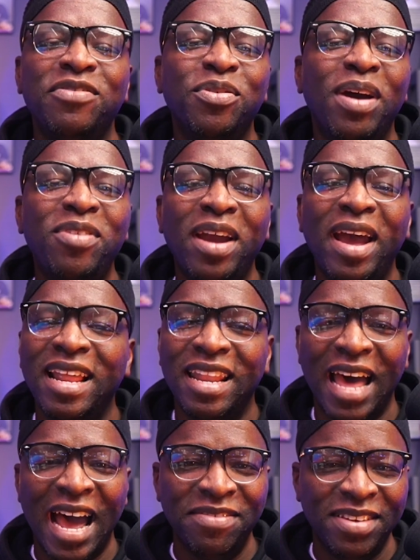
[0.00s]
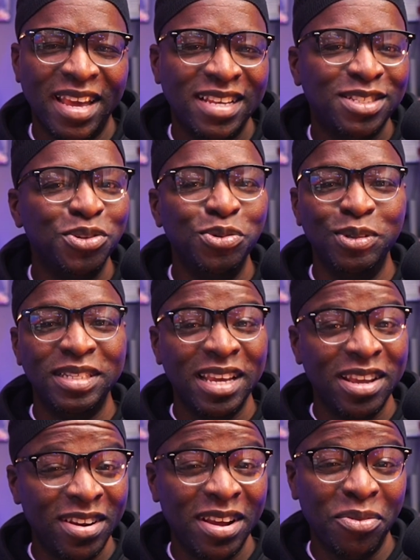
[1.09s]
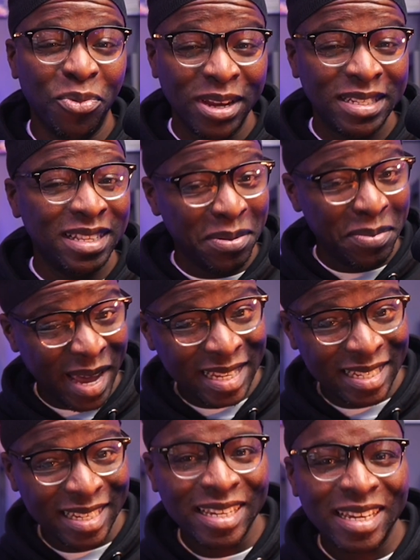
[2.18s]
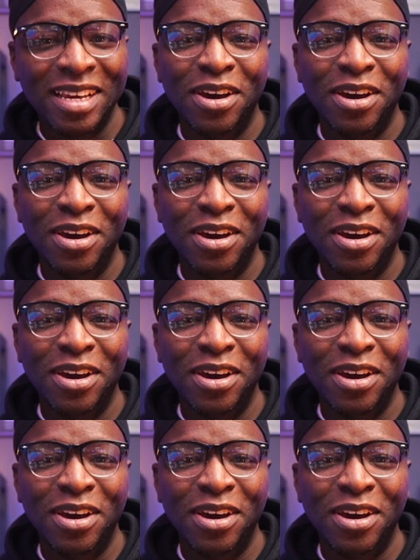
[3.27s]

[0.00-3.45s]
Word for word: Have you ever had a live guest whose internet wasn't the best?